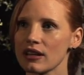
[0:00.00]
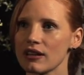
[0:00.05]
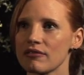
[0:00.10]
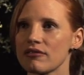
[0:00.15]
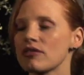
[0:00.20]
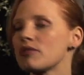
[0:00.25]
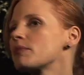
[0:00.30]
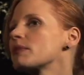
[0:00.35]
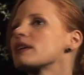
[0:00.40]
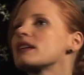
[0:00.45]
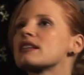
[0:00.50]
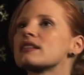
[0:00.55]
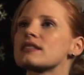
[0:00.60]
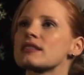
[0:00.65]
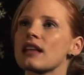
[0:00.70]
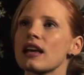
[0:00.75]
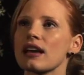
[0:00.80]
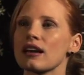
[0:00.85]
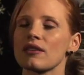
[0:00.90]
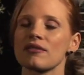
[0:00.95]
for me, it's
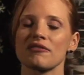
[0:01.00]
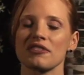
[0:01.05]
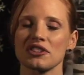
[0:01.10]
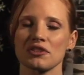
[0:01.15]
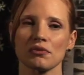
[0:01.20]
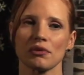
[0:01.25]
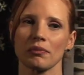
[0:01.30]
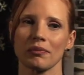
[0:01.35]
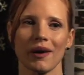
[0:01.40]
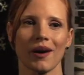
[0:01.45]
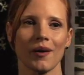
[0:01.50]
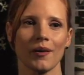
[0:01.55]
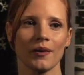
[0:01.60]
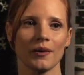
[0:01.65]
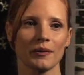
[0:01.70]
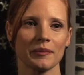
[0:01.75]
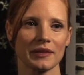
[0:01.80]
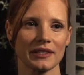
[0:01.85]
like a visual poem.